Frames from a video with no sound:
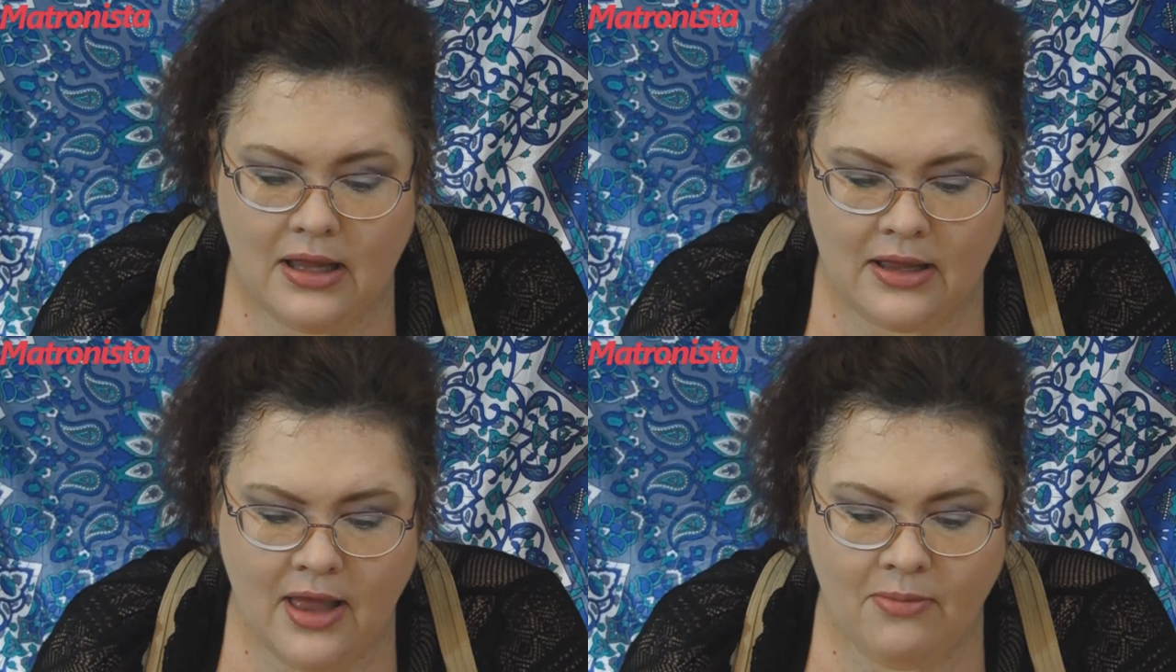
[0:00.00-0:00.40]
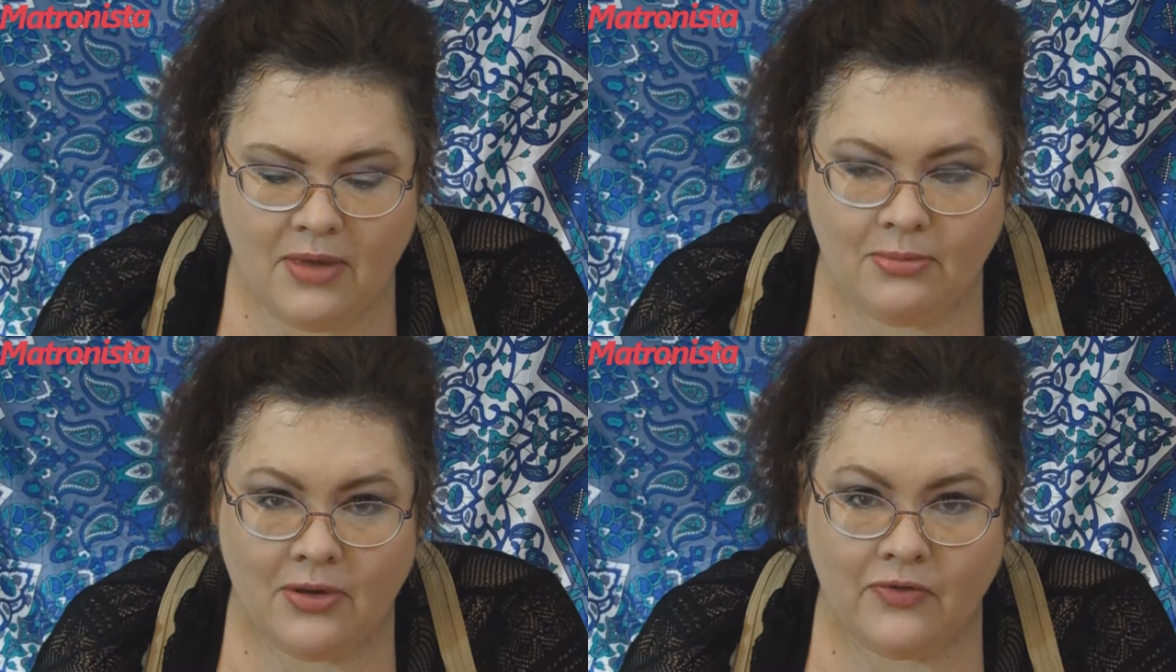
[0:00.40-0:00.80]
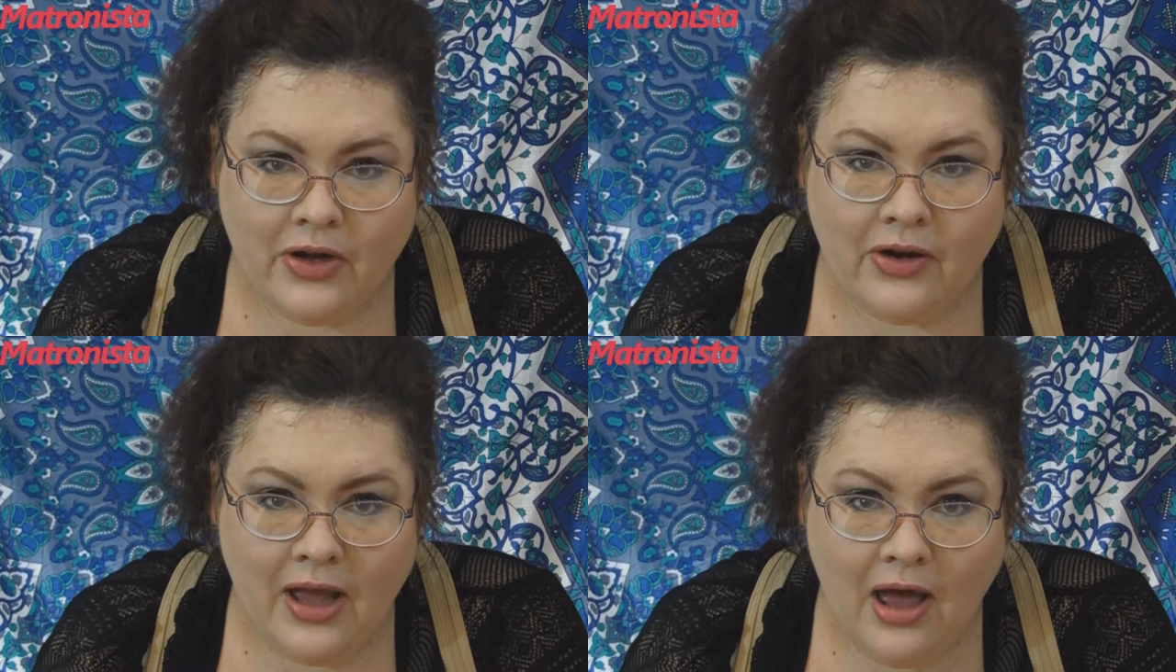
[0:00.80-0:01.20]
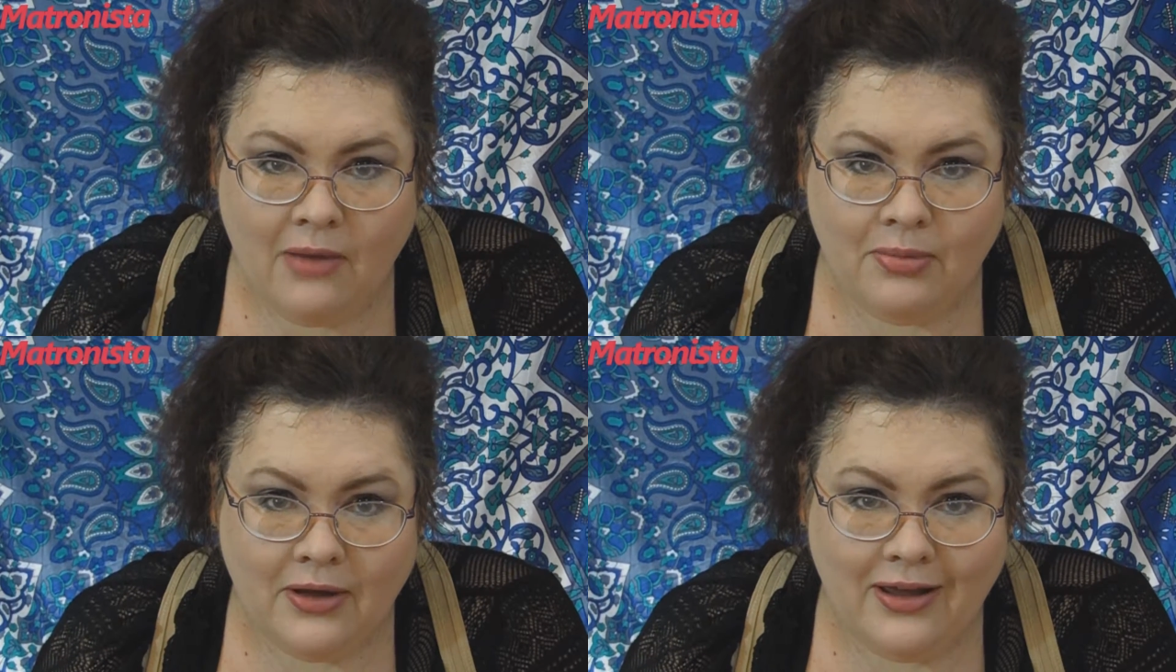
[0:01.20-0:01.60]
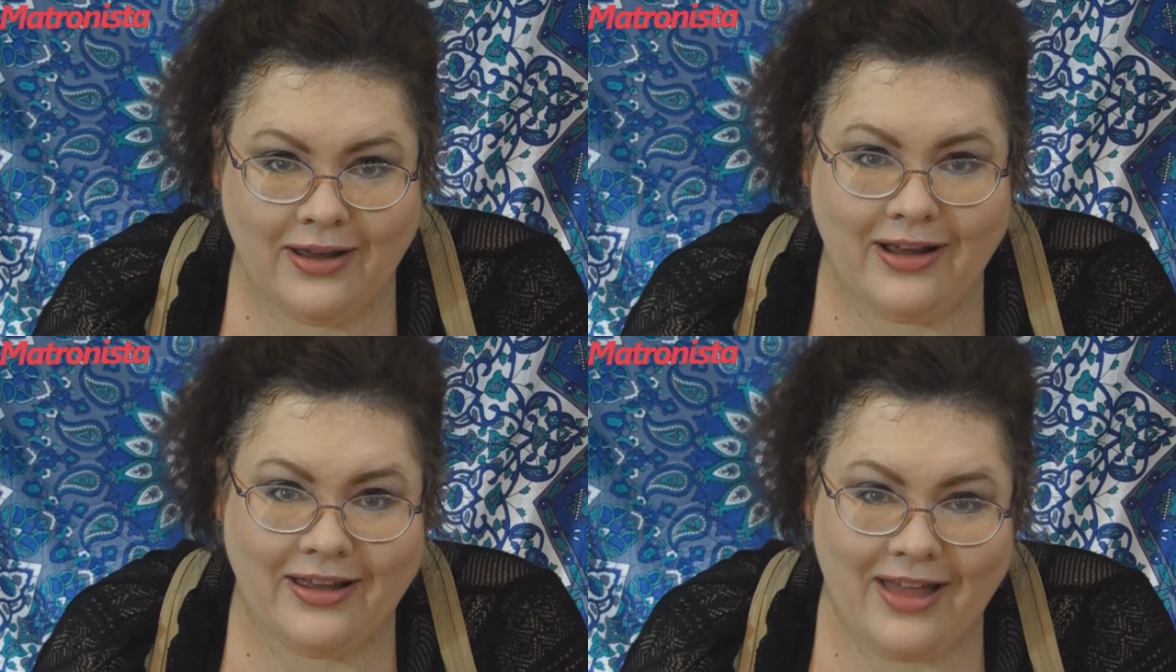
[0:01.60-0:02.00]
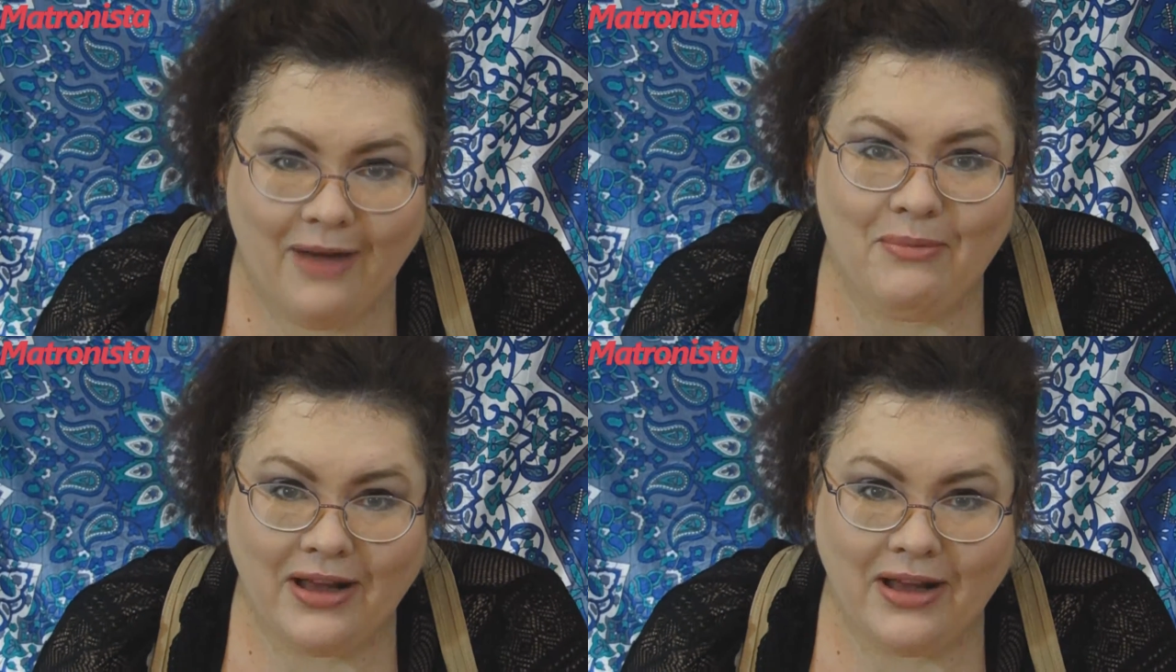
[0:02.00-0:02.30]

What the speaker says: And that made me very happy. That